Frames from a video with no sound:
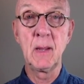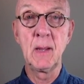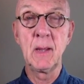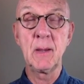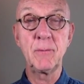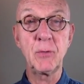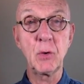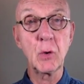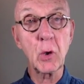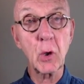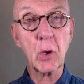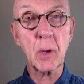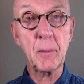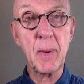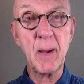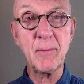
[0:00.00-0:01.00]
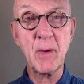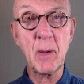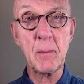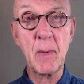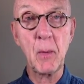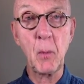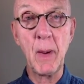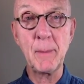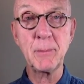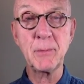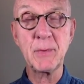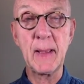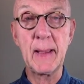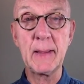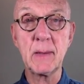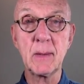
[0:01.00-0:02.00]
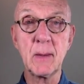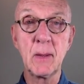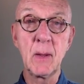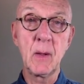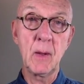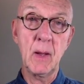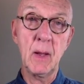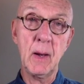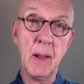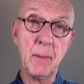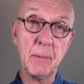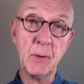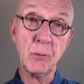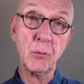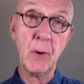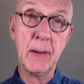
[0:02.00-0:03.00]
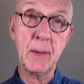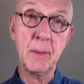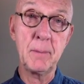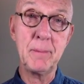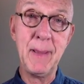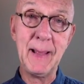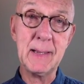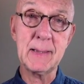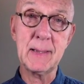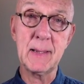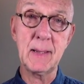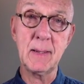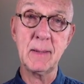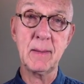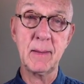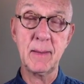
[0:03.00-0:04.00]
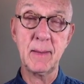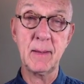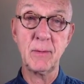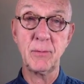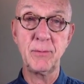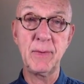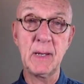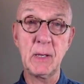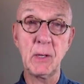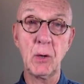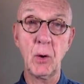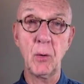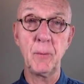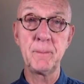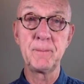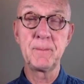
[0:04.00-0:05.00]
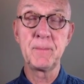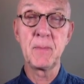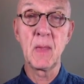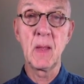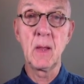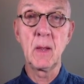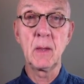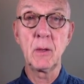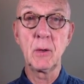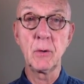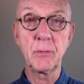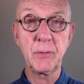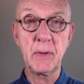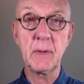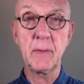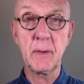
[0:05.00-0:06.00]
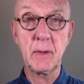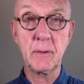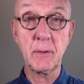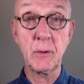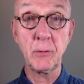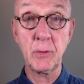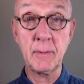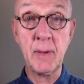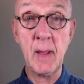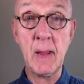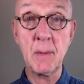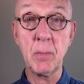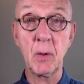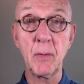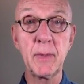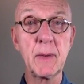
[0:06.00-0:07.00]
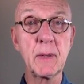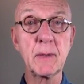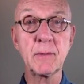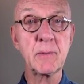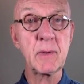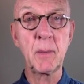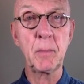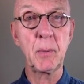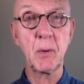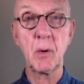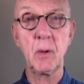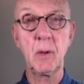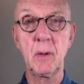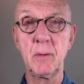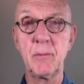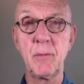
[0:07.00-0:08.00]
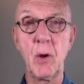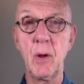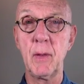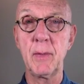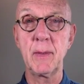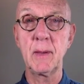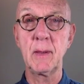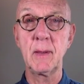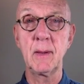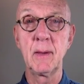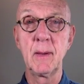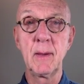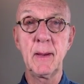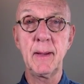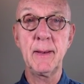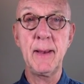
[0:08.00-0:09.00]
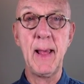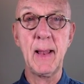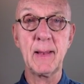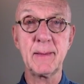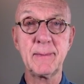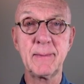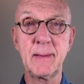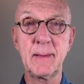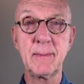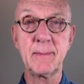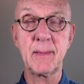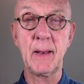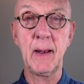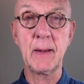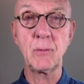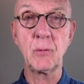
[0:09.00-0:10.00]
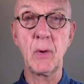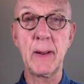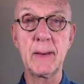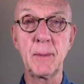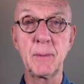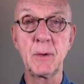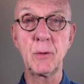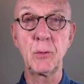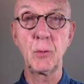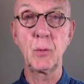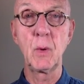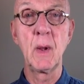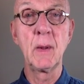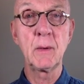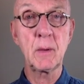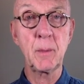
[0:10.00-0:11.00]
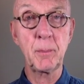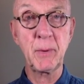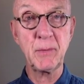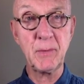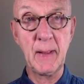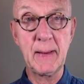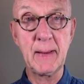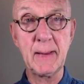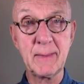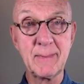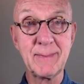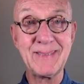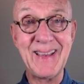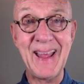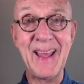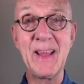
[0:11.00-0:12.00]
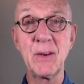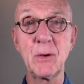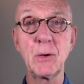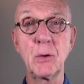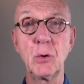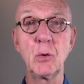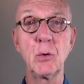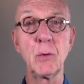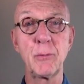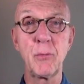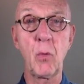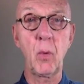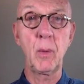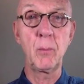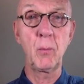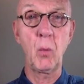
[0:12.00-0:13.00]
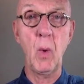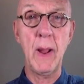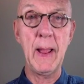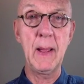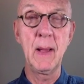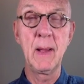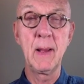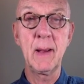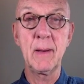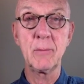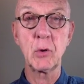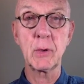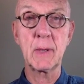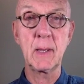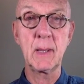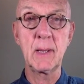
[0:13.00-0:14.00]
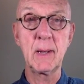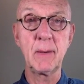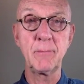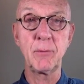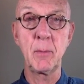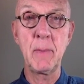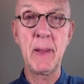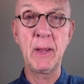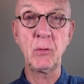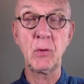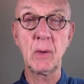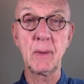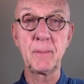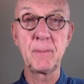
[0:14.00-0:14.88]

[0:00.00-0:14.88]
If you look above on my website, and I'm going to try to embed it into this video, you'll see that there's a table that is typical of all the analyses that I try to do to present a standard uniform way of looking at information.